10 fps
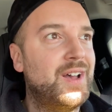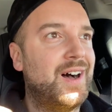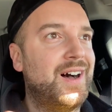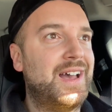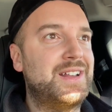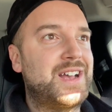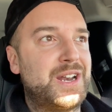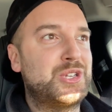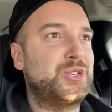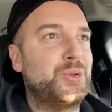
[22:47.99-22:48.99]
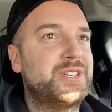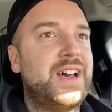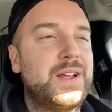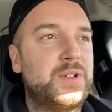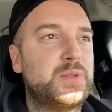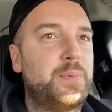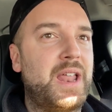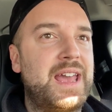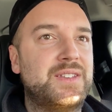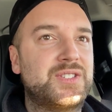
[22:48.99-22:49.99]
and kind of jolted out of its
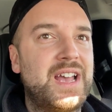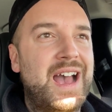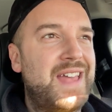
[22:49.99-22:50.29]
place.